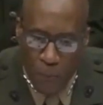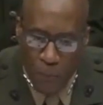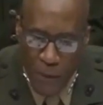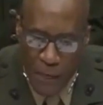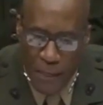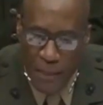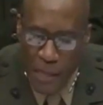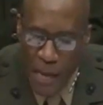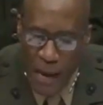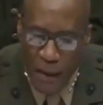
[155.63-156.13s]

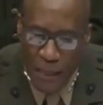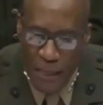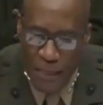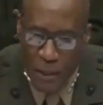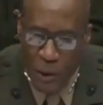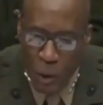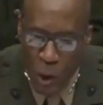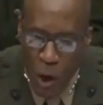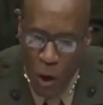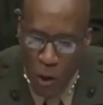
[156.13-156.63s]
is how
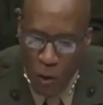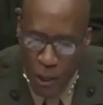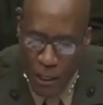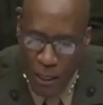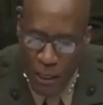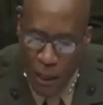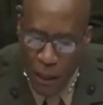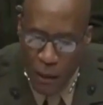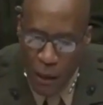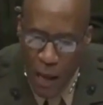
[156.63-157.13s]
he's
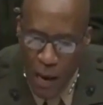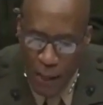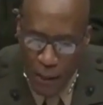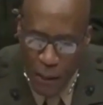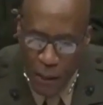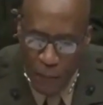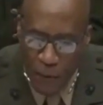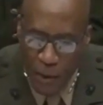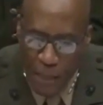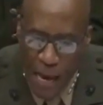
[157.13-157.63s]
turning a lot
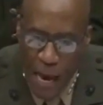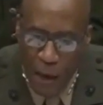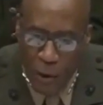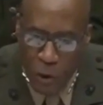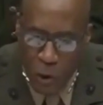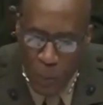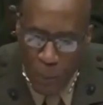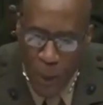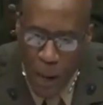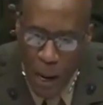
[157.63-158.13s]
of the
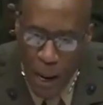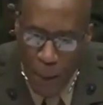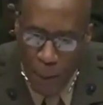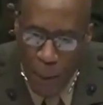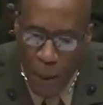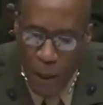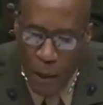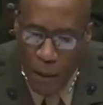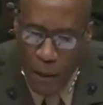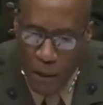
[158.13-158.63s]
al-Shabaab
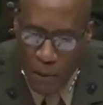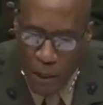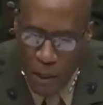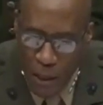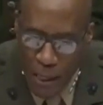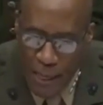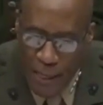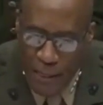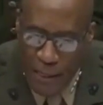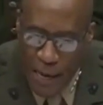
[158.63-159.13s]
to
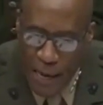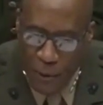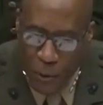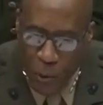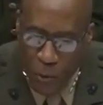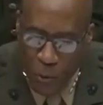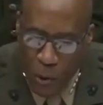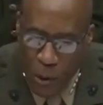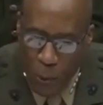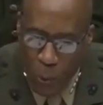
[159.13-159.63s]
laying down
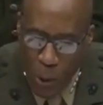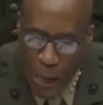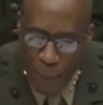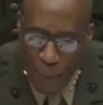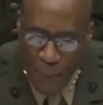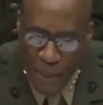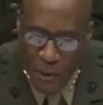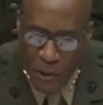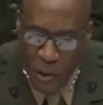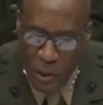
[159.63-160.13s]
their
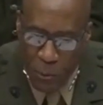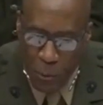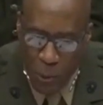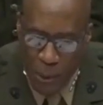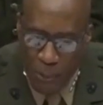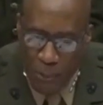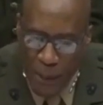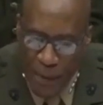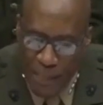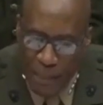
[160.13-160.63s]
weapons and
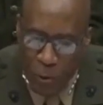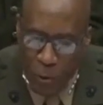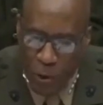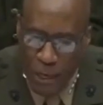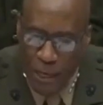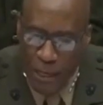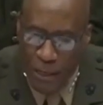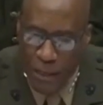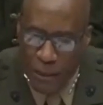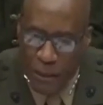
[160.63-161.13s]

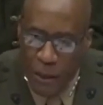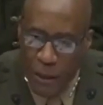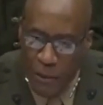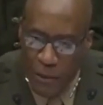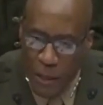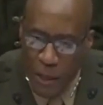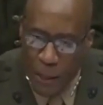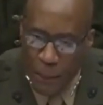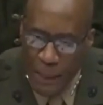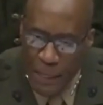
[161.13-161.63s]
repatriating
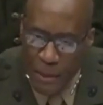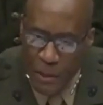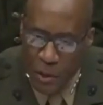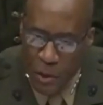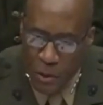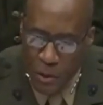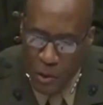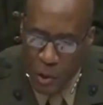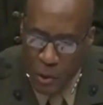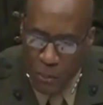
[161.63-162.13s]
them into
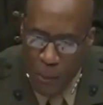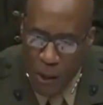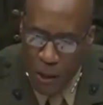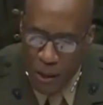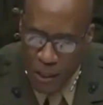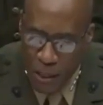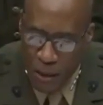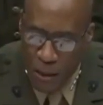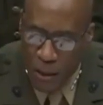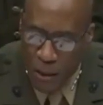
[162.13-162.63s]
the
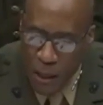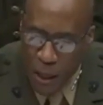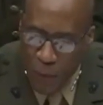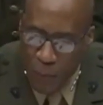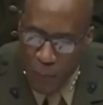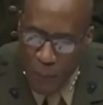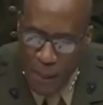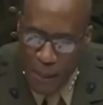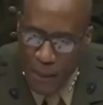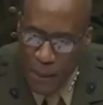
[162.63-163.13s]
Somali
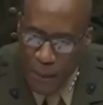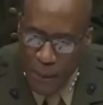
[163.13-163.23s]
government.